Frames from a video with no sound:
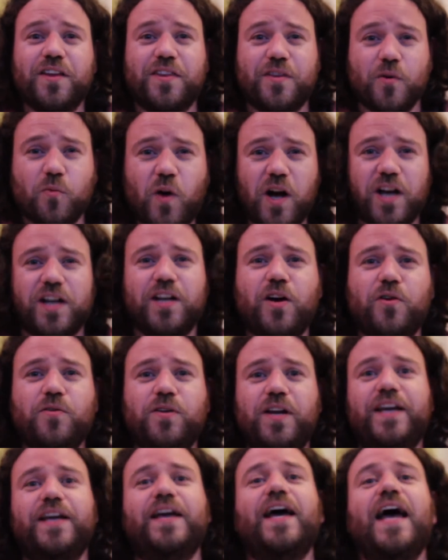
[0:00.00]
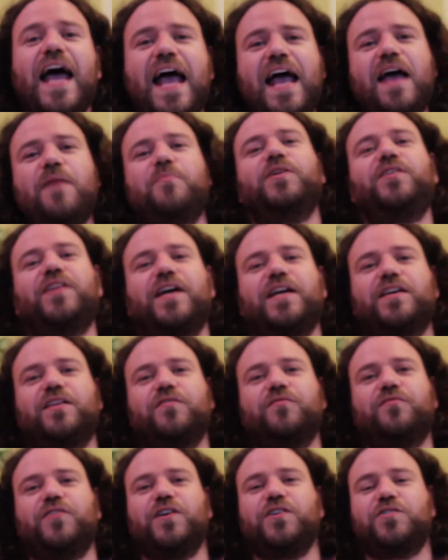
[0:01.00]
the one and only Emma
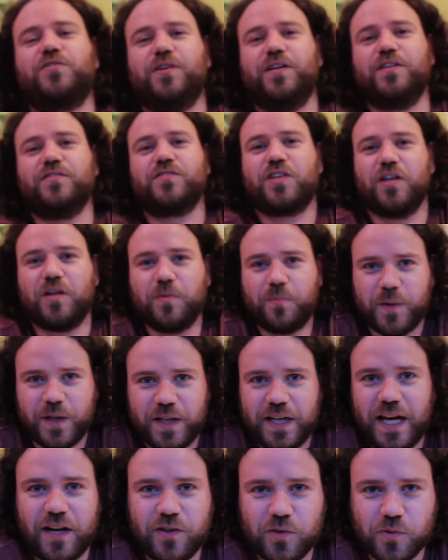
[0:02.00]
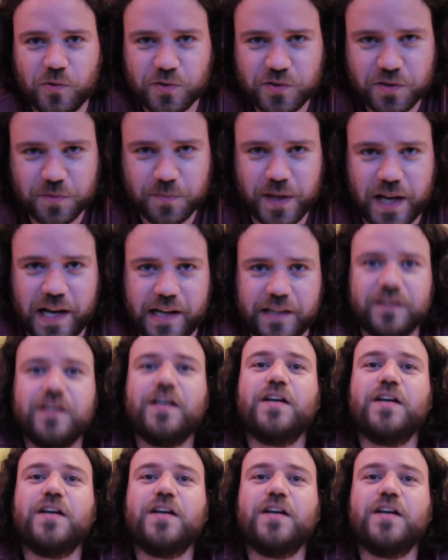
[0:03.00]
Dakin featuring. It's going to be an awesome night.